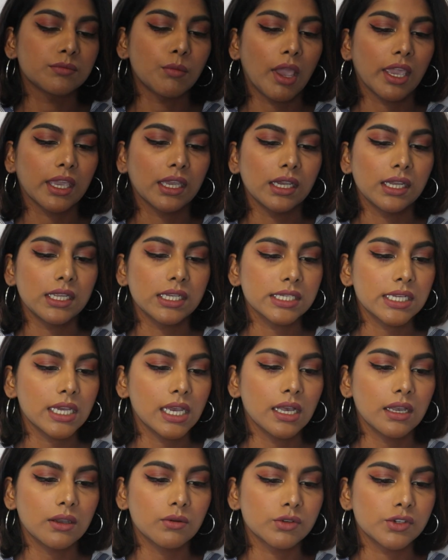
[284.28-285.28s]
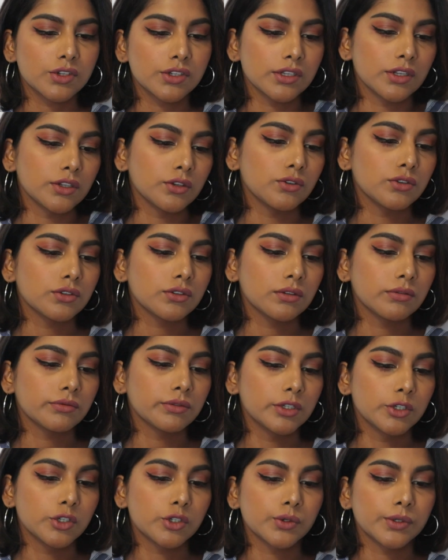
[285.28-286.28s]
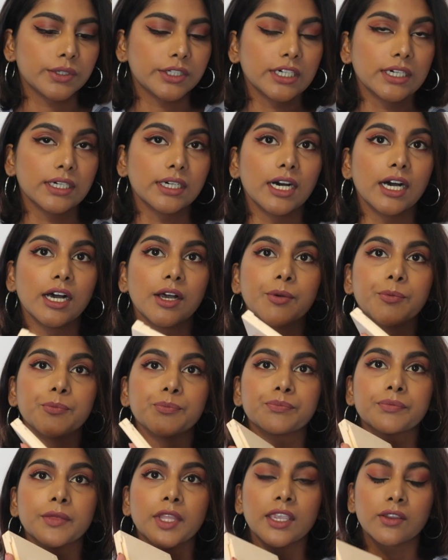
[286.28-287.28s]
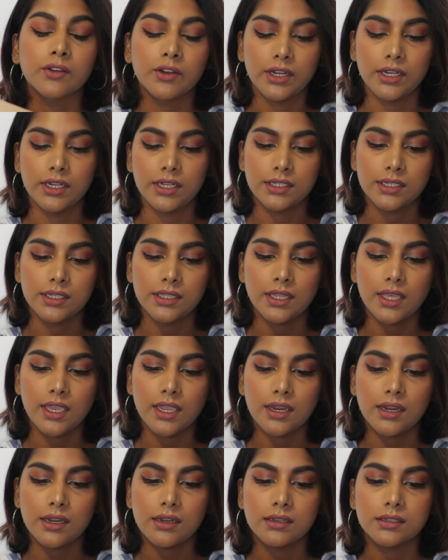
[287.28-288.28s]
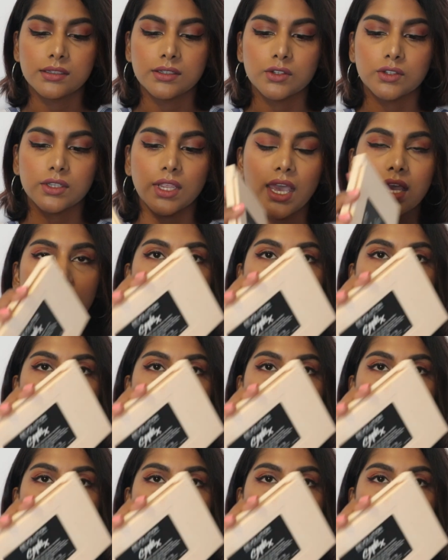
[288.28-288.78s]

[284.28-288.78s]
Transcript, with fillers: has mica and talc, which is a usual ingredient in there. It just